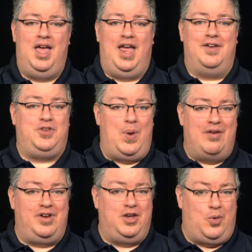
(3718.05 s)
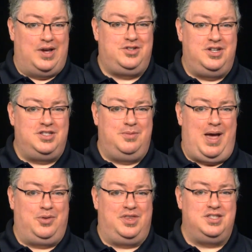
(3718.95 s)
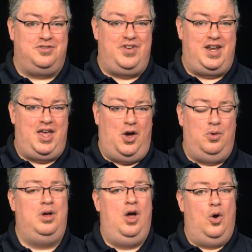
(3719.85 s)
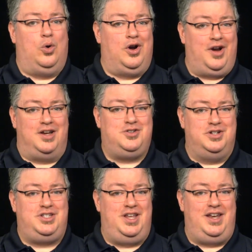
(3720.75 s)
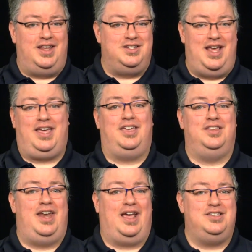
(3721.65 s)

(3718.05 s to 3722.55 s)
If you have any questions about this video or are interested in taking the next